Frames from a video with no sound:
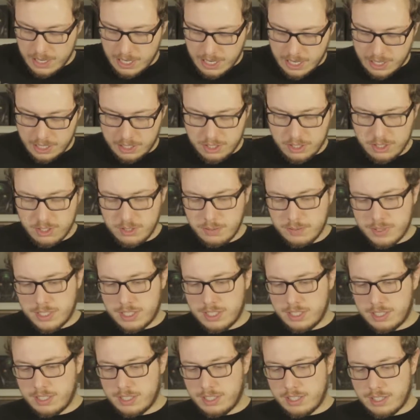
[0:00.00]
I assume
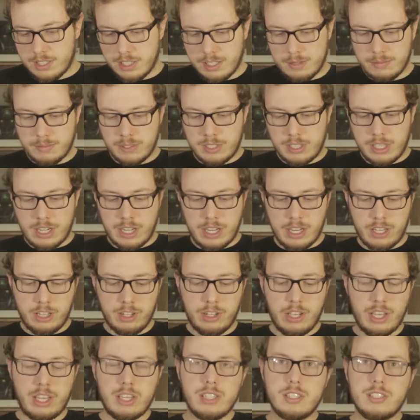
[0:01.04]
it's in the same
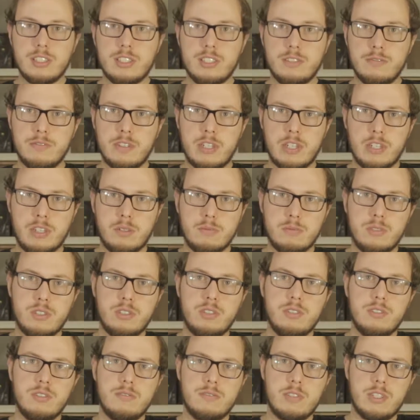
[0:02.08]
style as the Volume
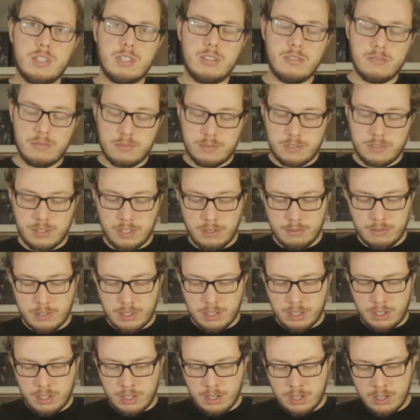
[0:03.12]
2 and Volume 3 one.